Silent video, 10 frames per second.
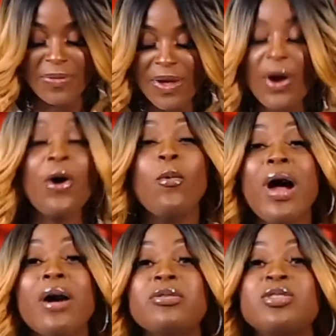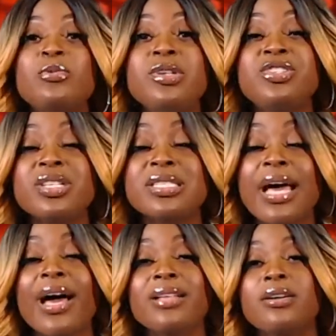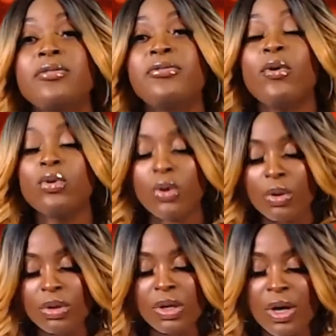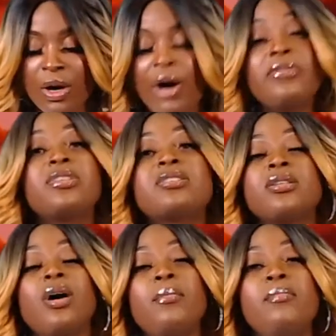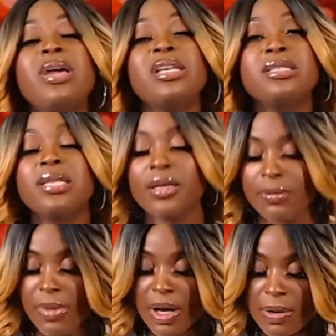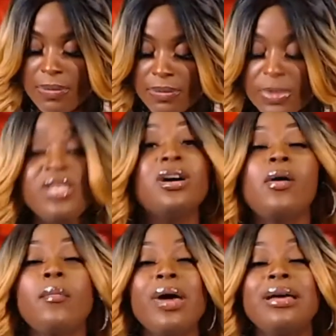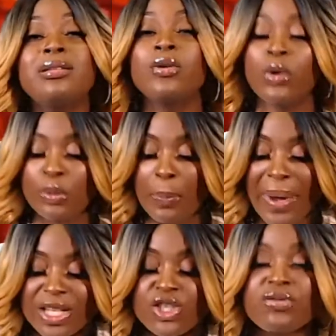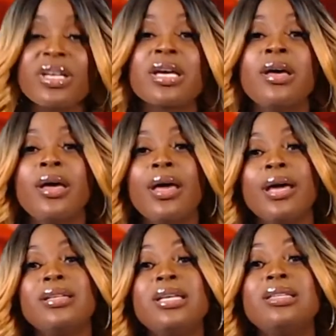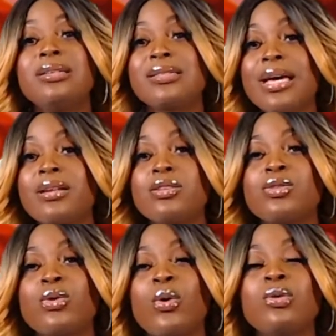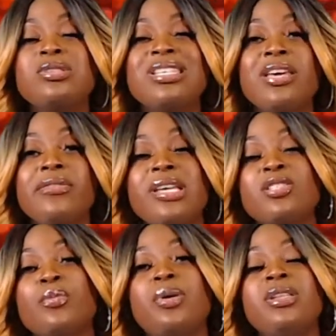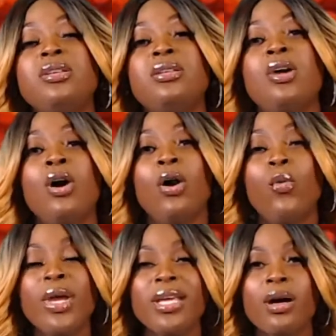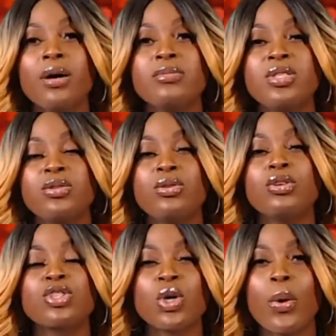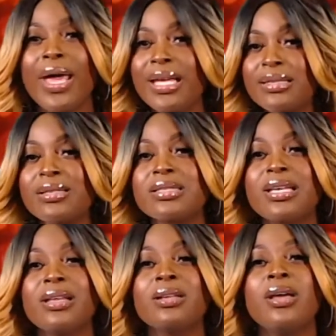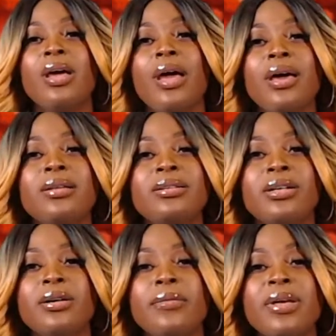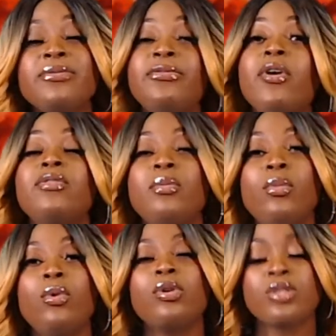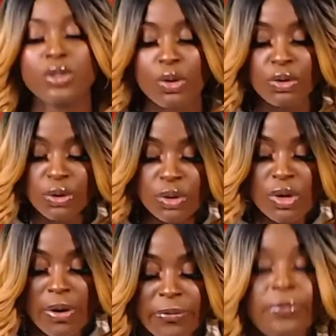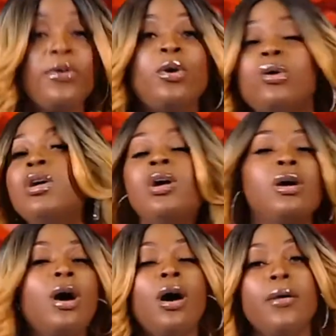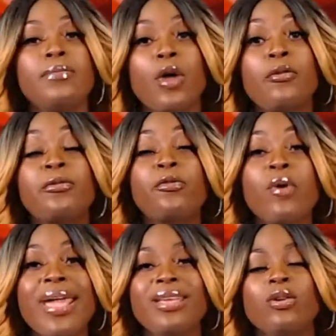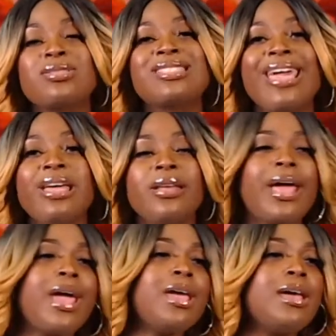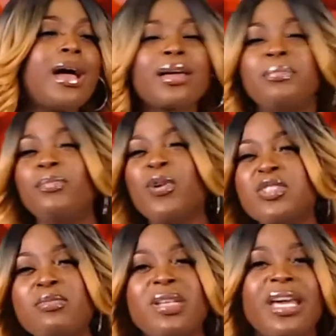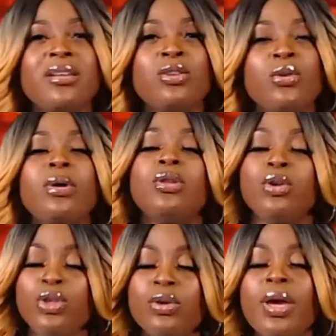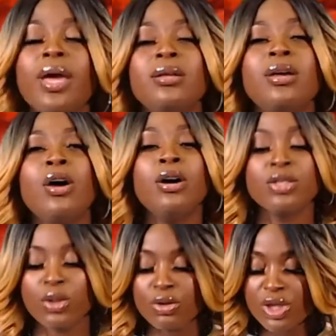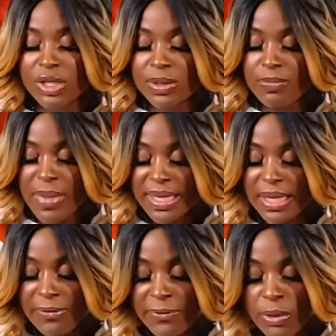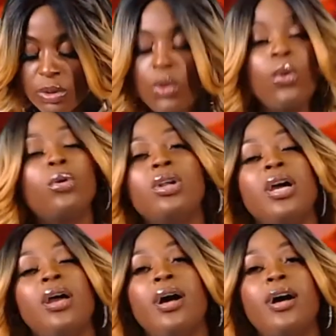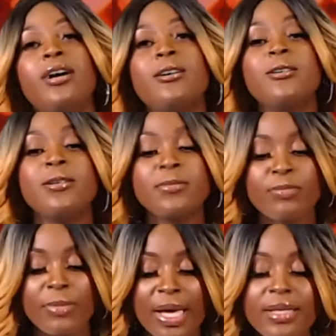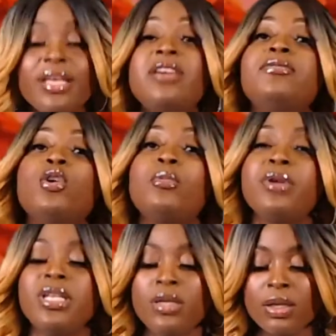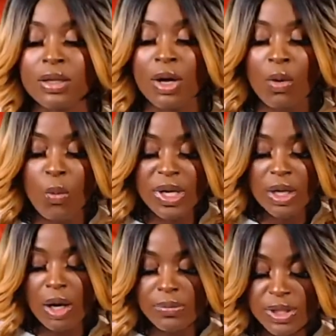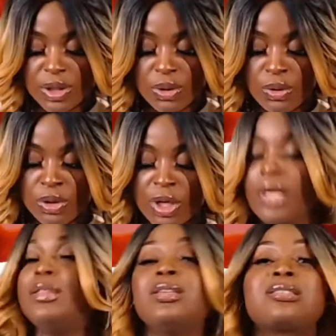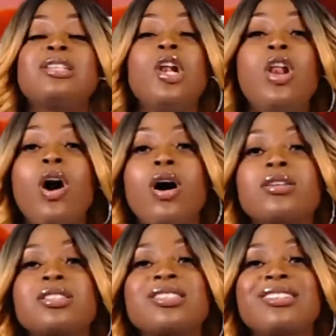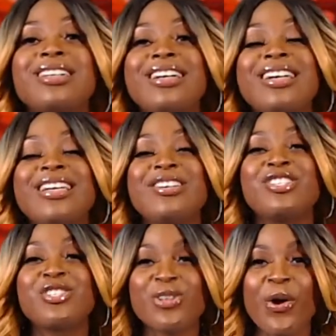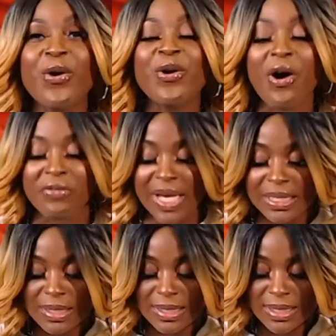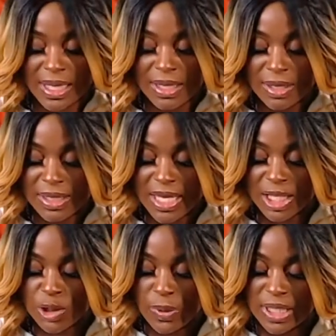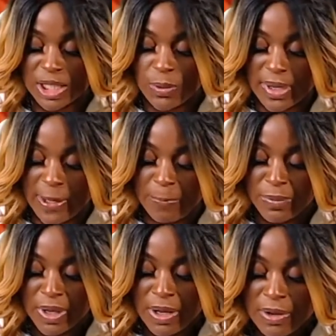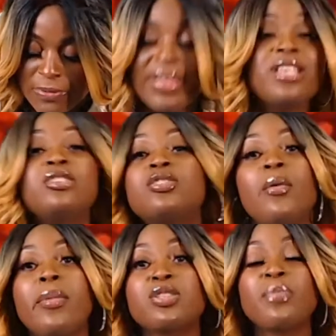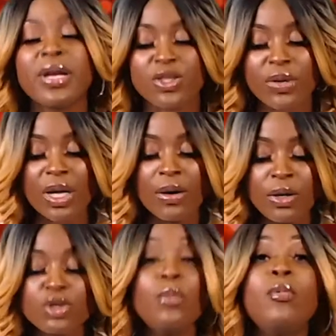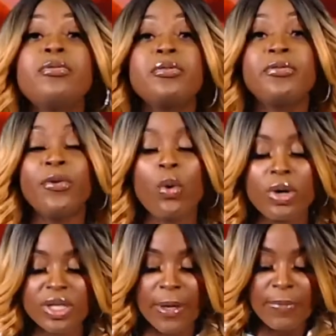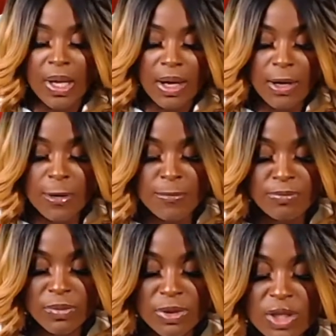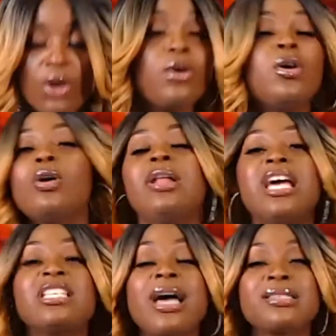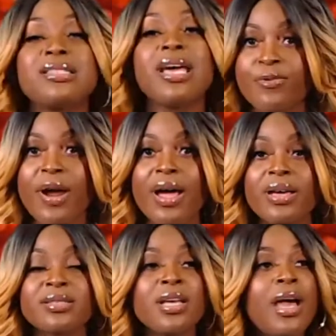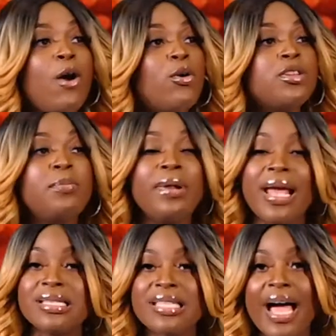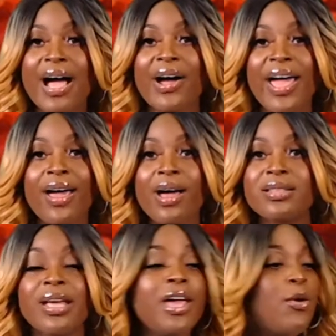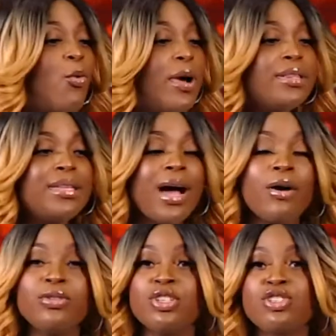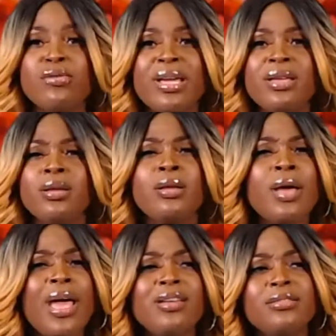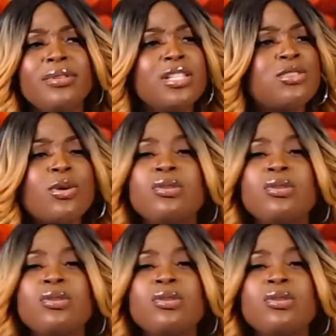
Oh wow, so we just had a phone call of this amazing young man called Patrick, and he decided to call to give his opinion on when it comes to the show Etincelle, and furthermore, so you do not feel afraid or scared that, hey, I possibly cannot do it. No, you can. So just make that phone call and give your opinion when it comes to this last show of Etincelle year 2020. Thank you so much, Patrick. So moving forward, so as I said, all the plans that I had went down the drain, and so.